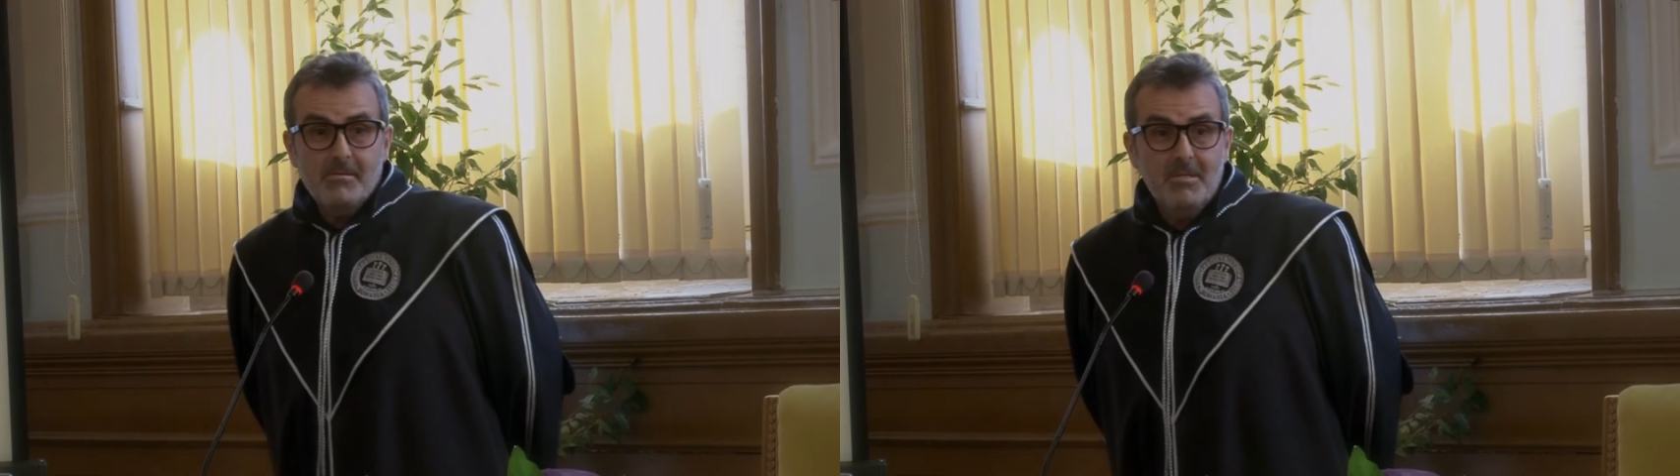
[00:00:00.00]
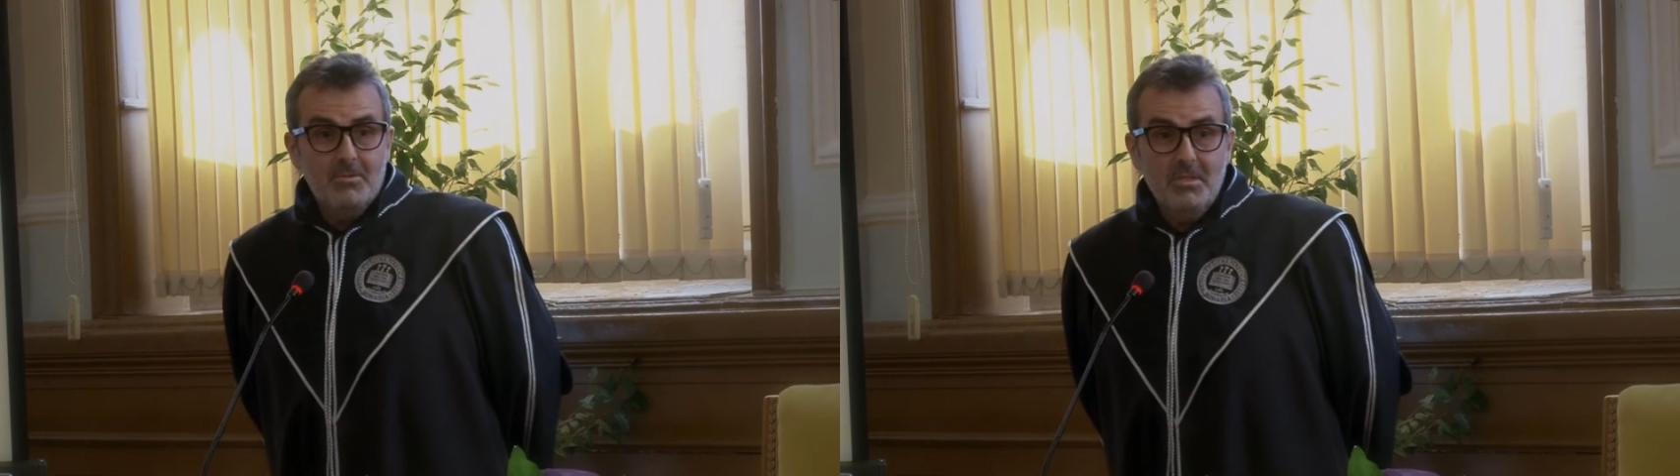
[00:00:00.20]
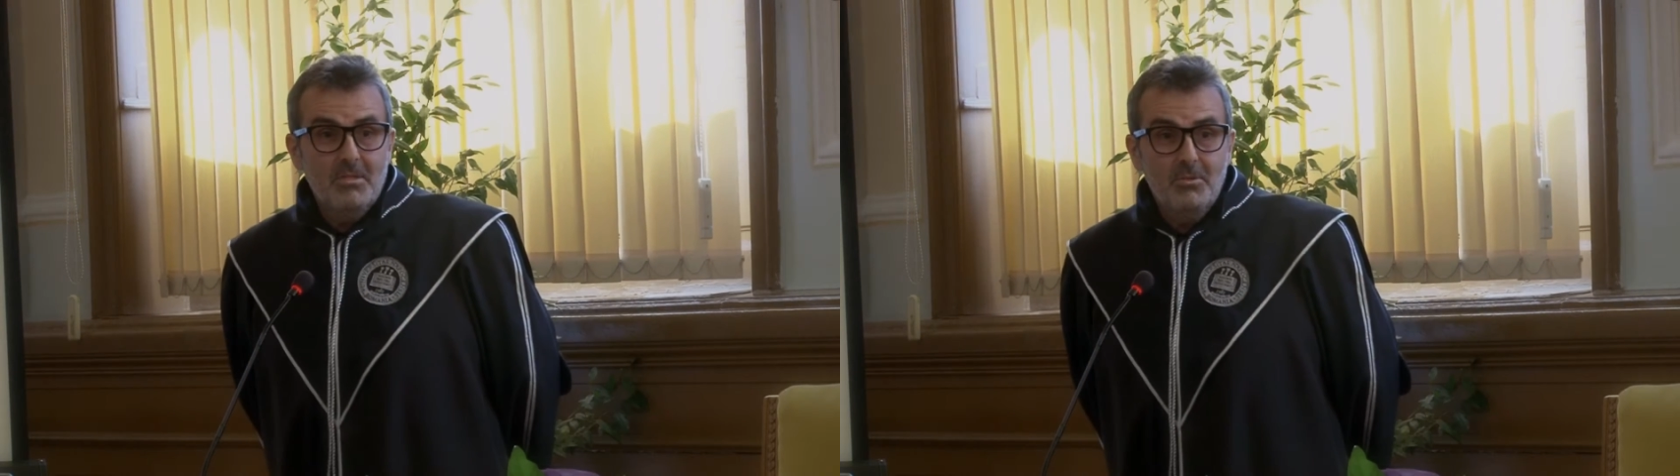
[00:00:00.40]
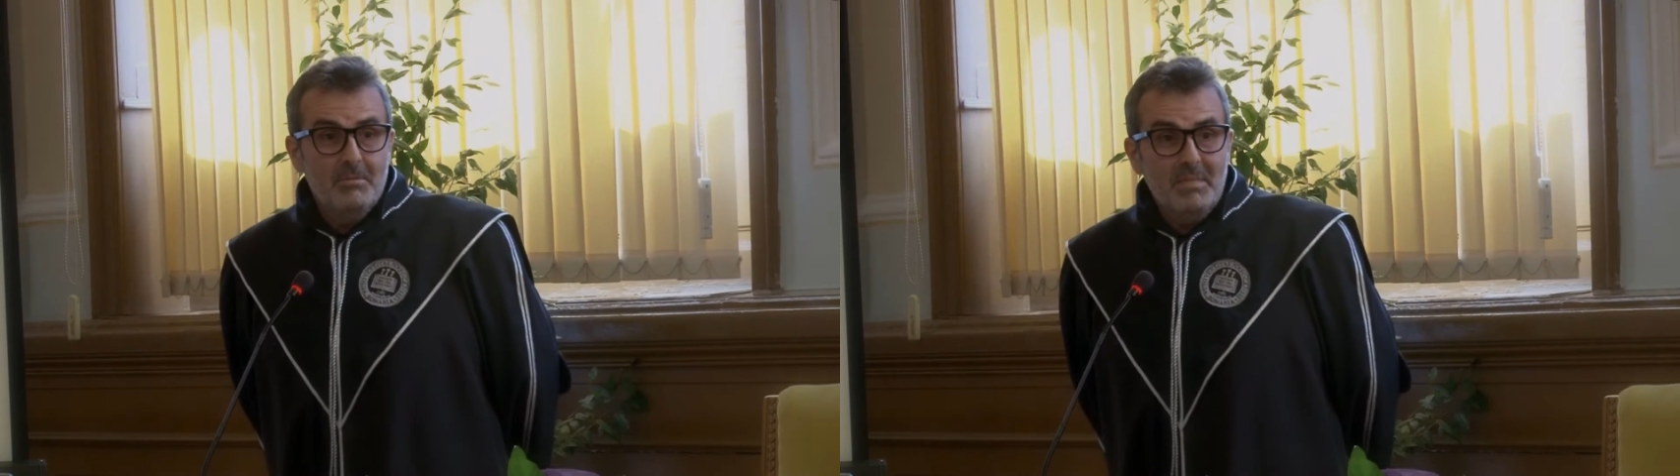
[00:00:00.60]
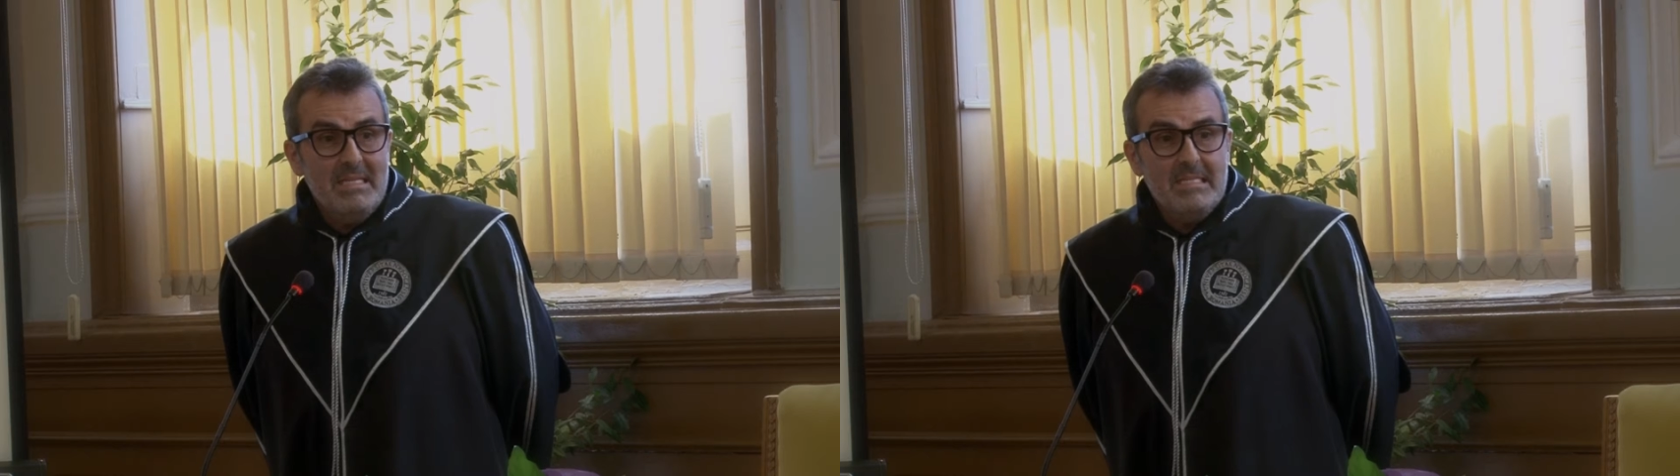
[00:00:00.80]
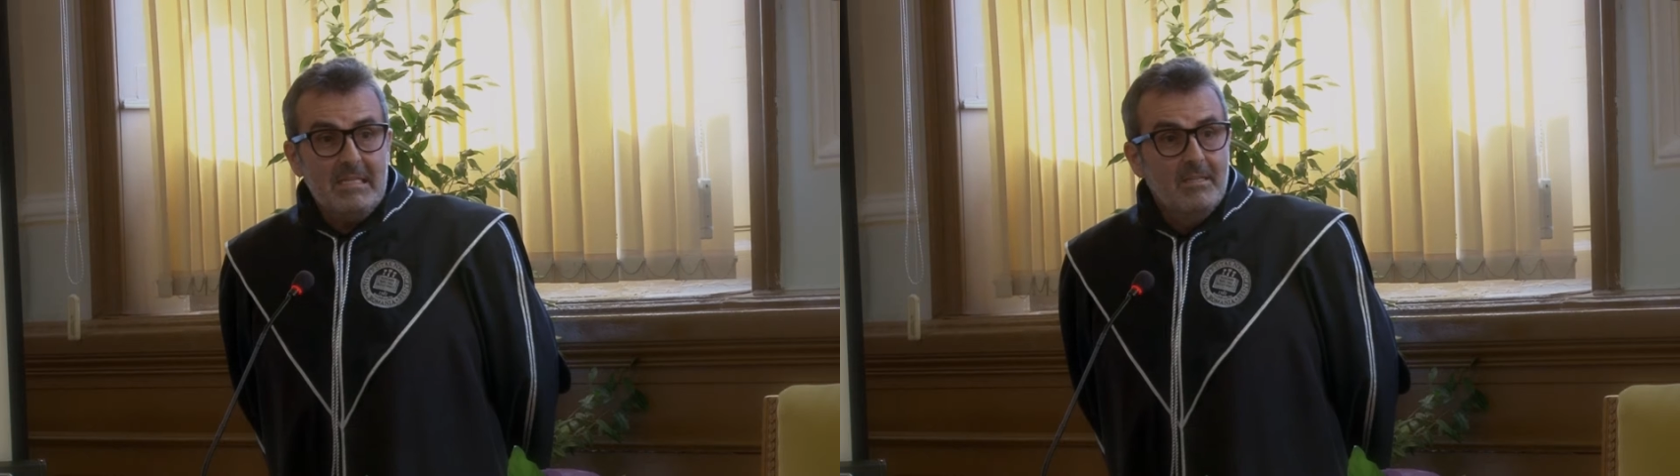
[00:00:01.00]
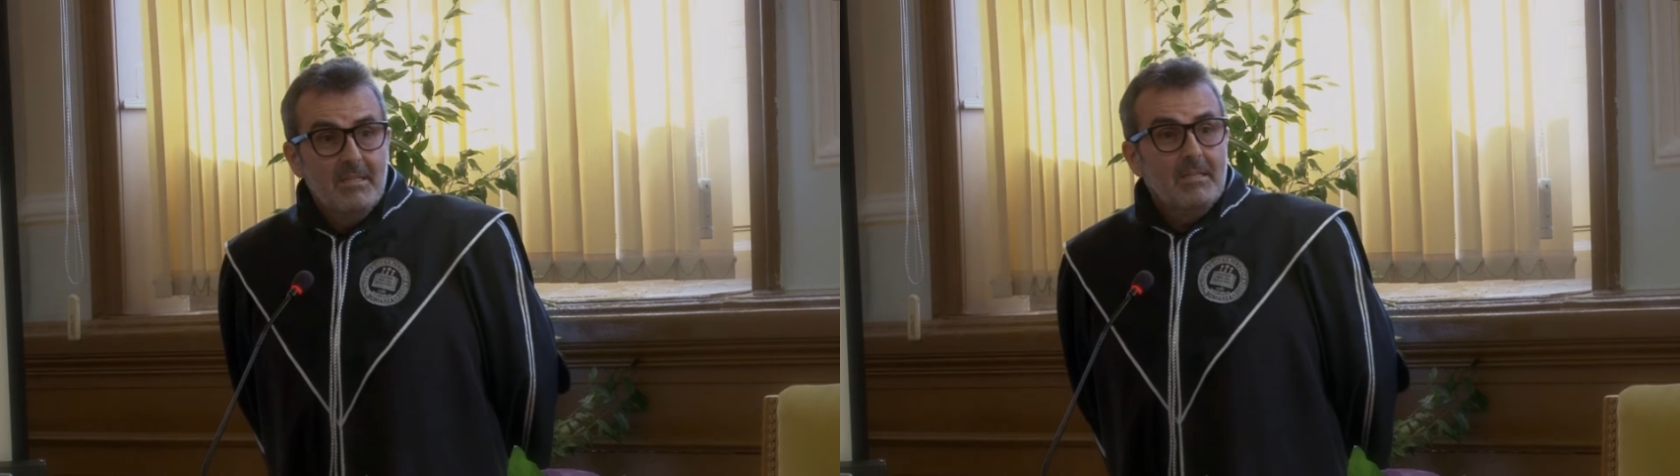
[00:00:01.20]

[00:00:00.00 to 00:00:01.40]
he couldn't do a pizza